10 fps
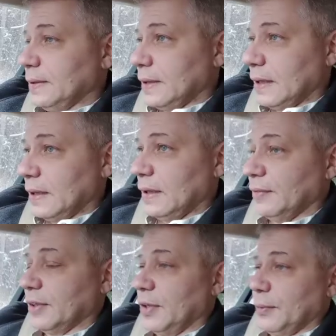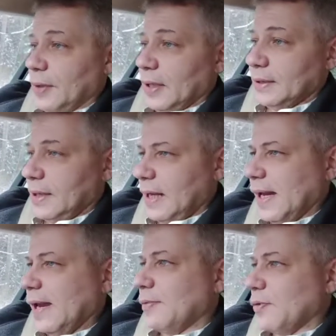They live in the U.S., and they
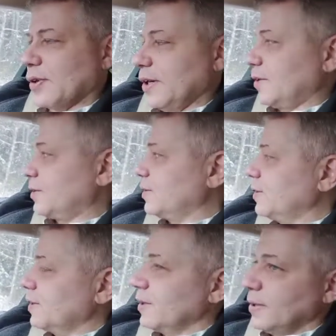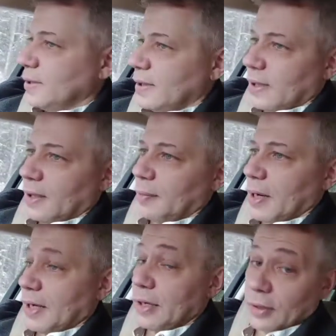came over here
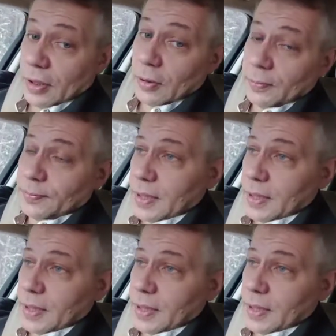about a year ago.